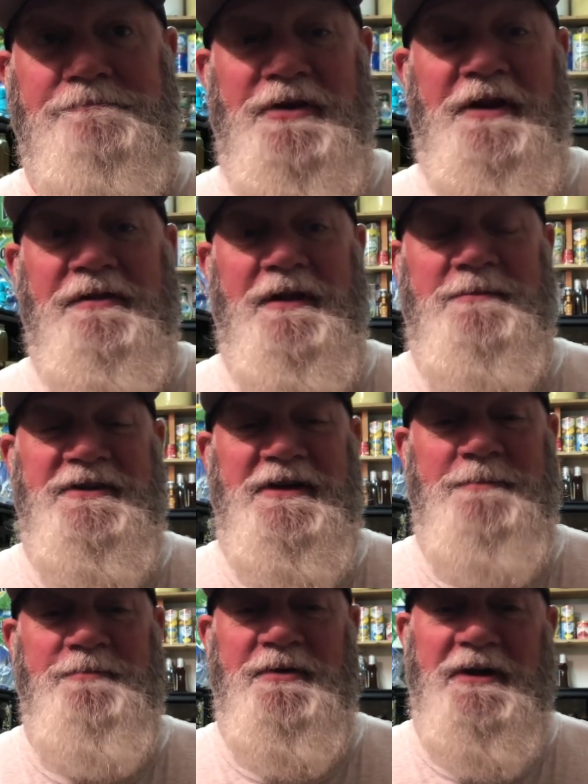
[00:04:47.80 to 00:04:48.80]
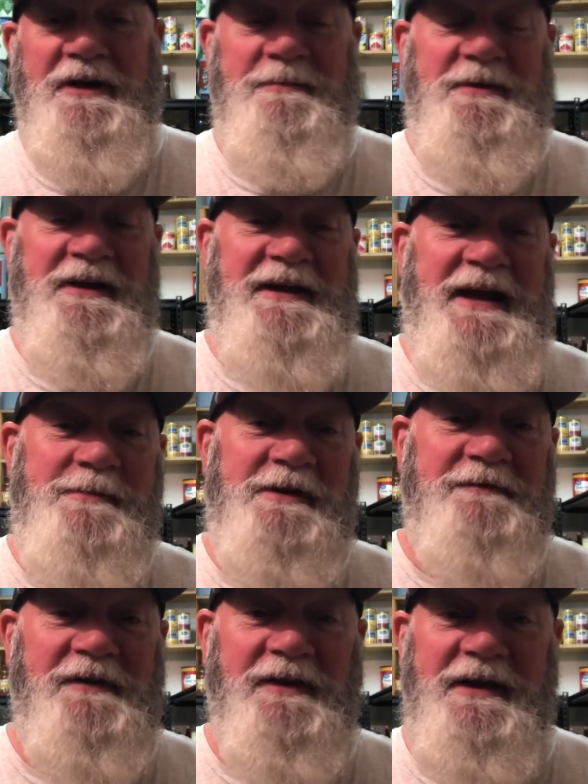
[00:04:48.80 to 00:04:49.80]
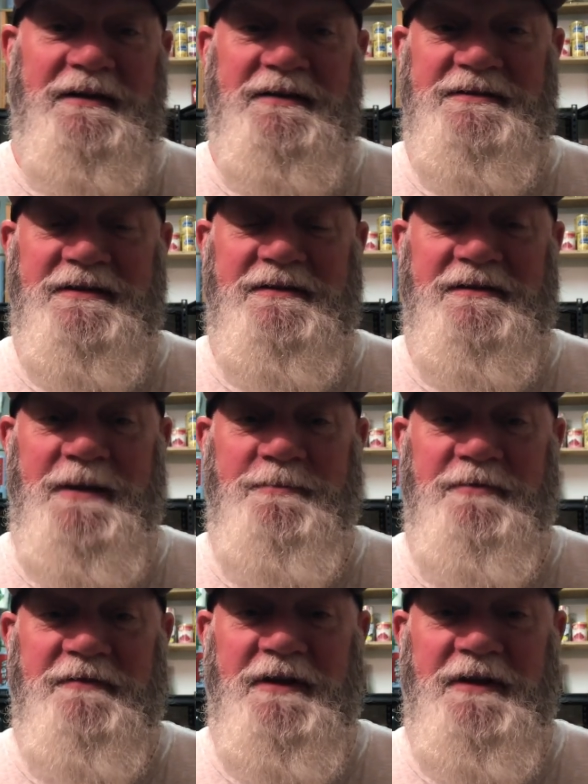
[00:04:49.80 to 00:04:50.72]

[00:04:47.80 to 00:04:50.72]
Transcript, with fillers: put a thumbs up or give me a comment if you like this type of